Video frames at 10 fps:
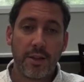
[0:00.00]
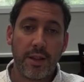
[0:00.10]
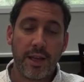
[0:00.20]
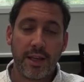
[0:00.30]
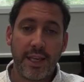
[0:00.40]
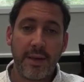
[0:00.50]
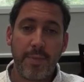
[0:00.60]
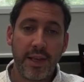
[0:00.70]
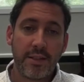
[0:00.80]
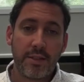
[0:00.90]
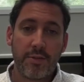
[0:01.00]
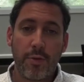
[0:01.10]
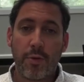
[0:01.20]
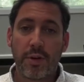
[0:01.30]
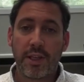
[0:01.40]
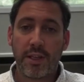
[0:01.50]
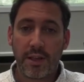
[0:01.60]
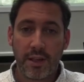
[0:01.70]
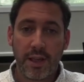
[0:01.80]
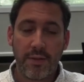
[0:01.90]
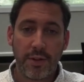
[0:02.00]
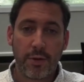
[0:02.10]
the key pieces for giving